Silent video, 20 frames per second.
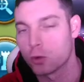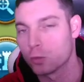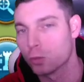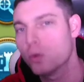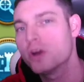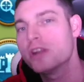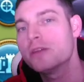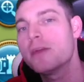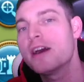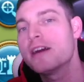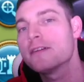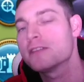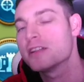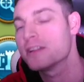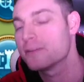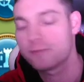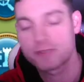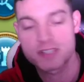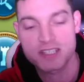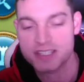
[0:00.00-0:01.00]
What am I
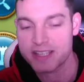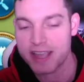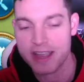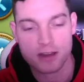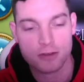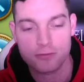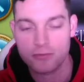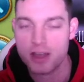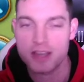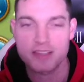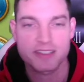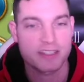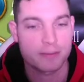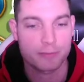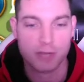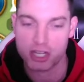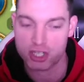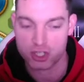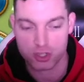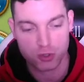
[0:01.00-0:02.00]
sacrificing
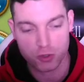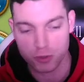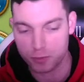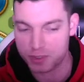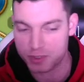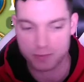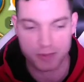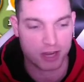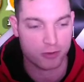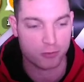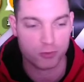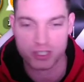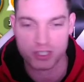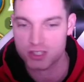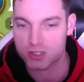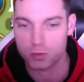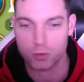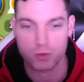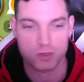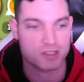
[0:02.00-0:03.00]
my troops, my
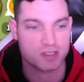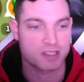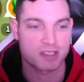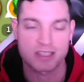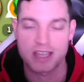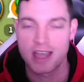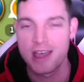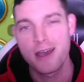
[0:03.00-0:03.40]
resources,